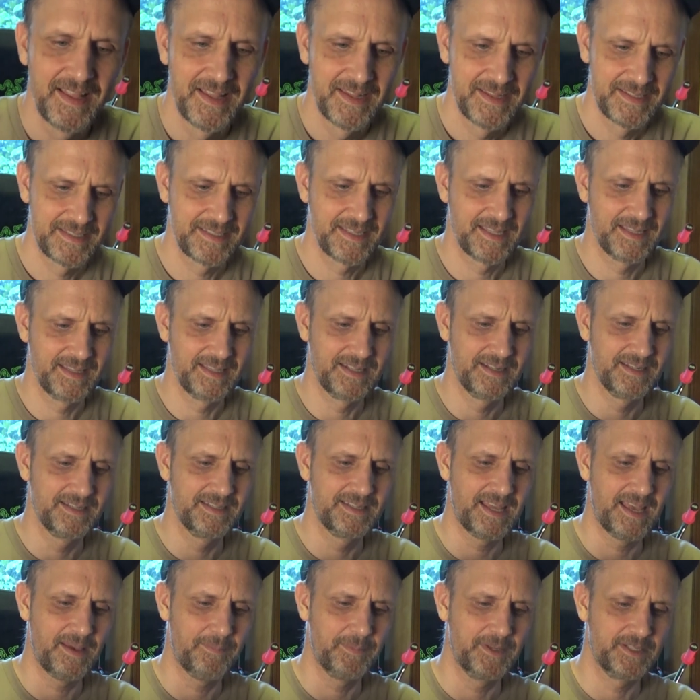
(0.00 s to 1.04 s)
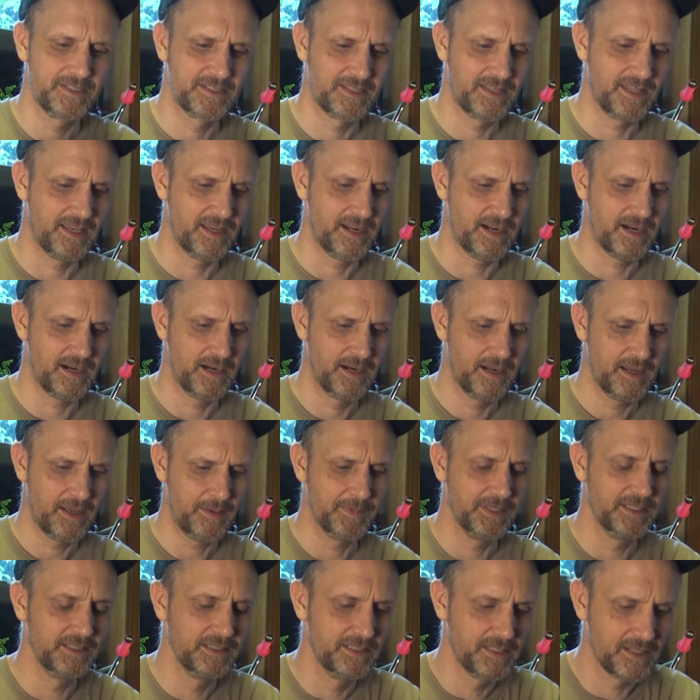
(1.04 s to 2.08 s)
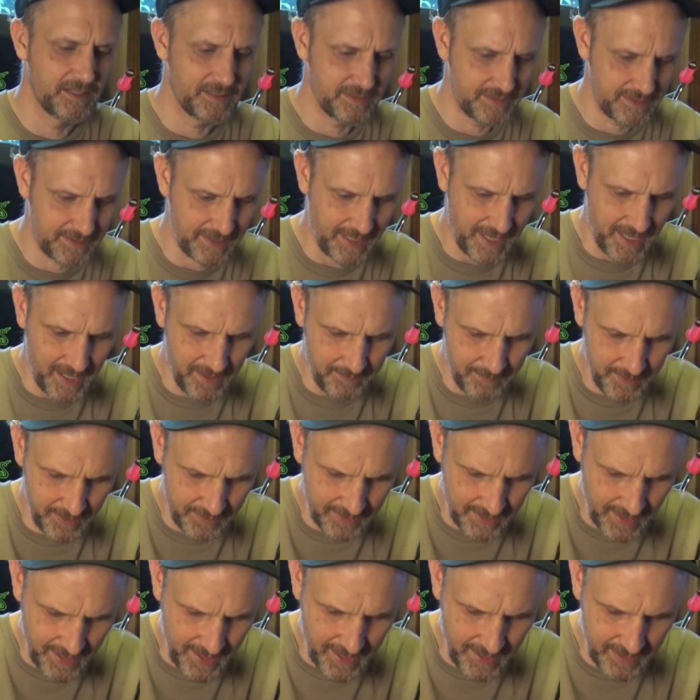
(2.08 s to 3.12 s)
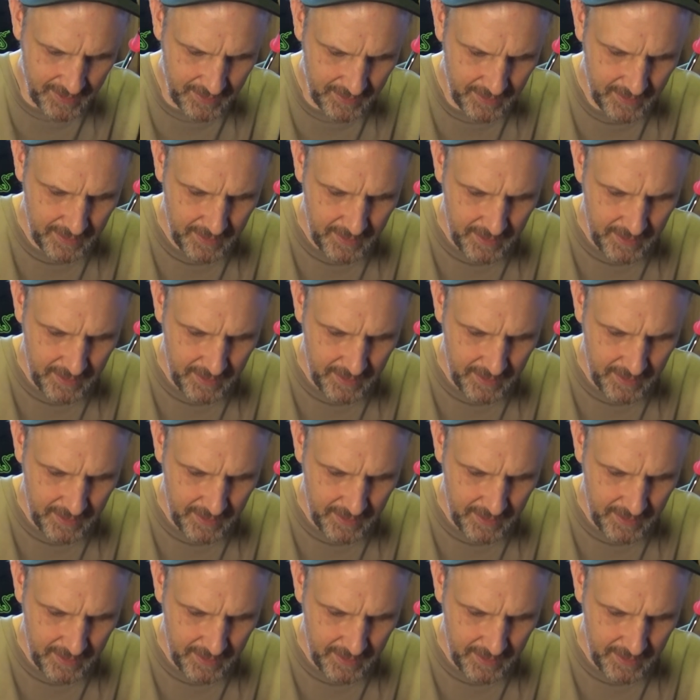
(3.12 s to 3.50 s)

there's a little damage there. I'm a little sad about that.